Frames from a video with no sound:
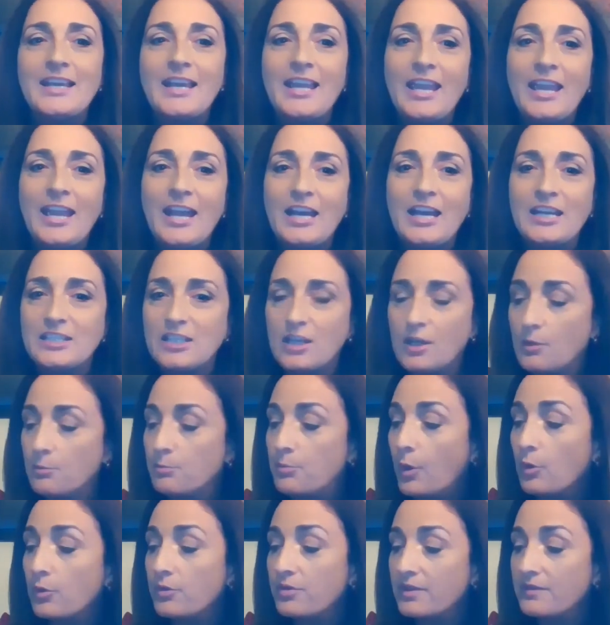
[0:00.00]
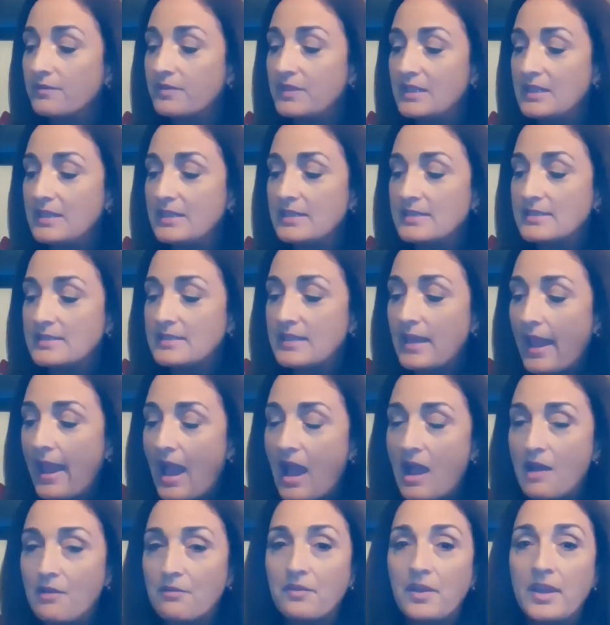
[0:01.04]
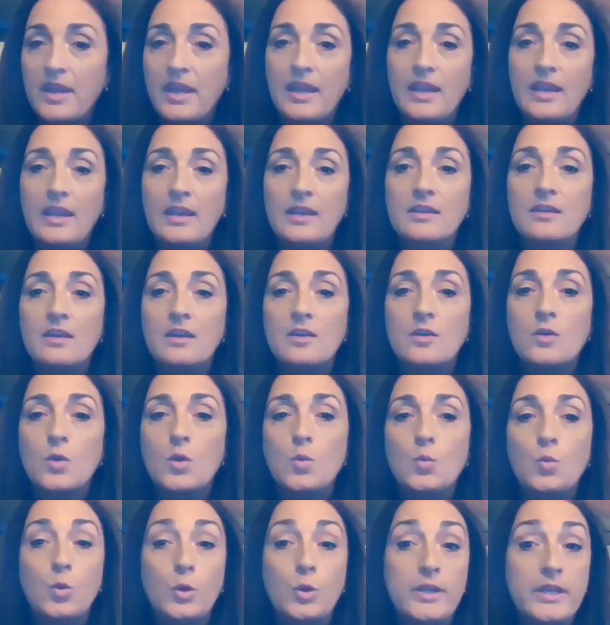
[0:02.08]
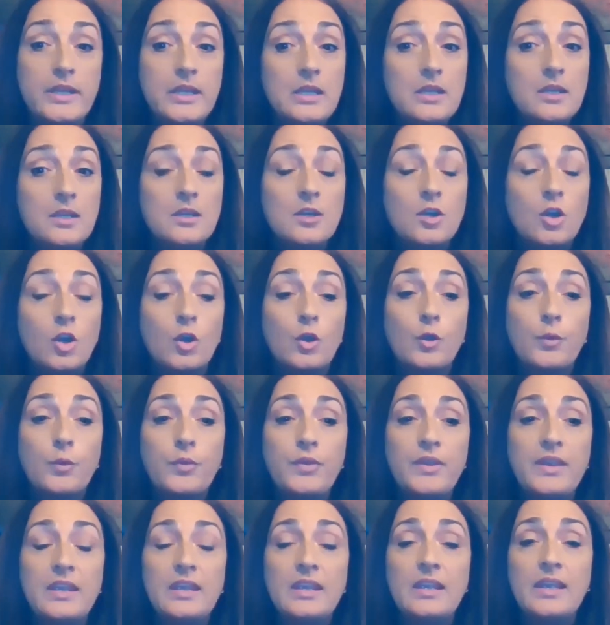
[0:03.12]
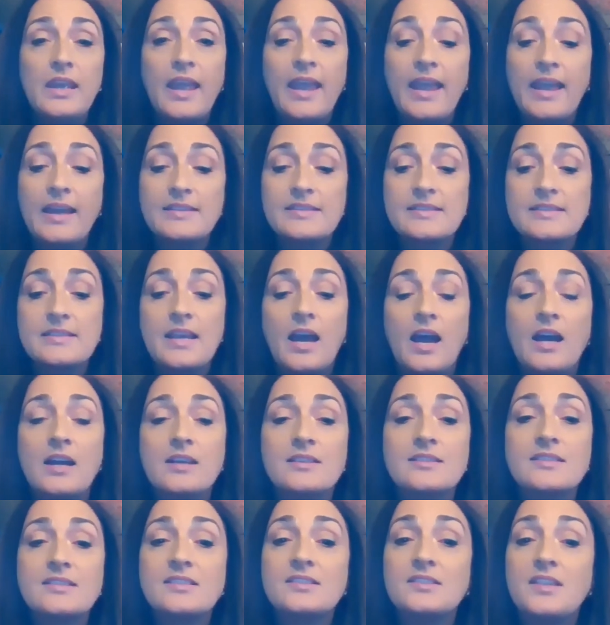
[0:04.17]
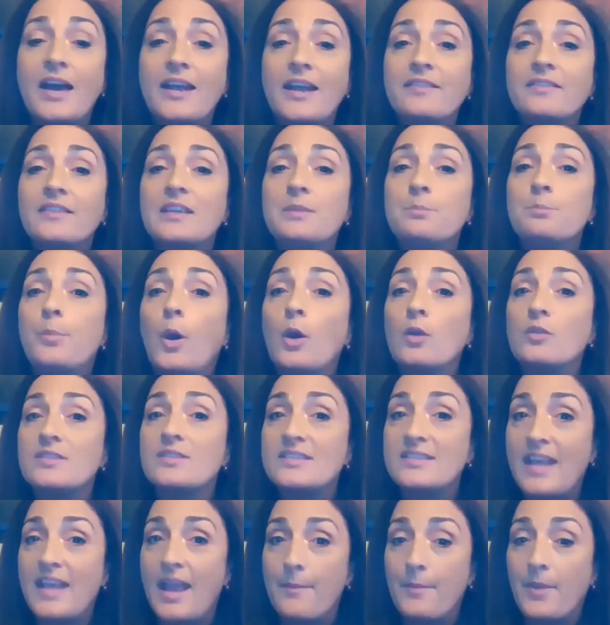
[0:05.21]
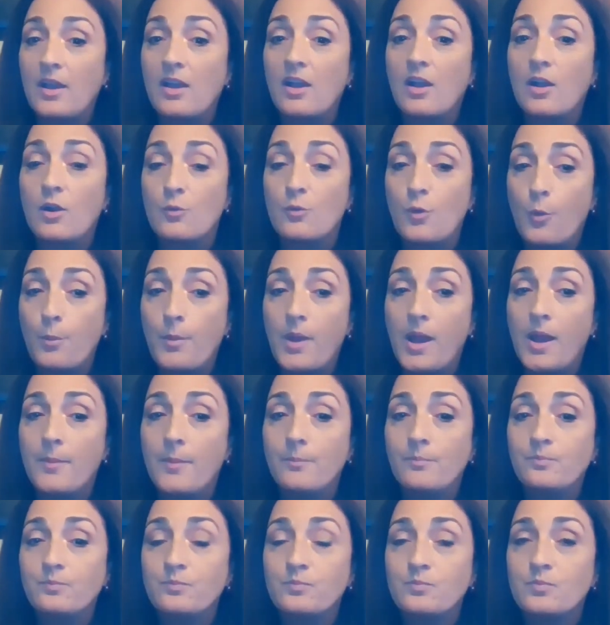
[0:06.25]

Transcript: And both of these have a woody, earthy, and uh, slightly balsamic aroma.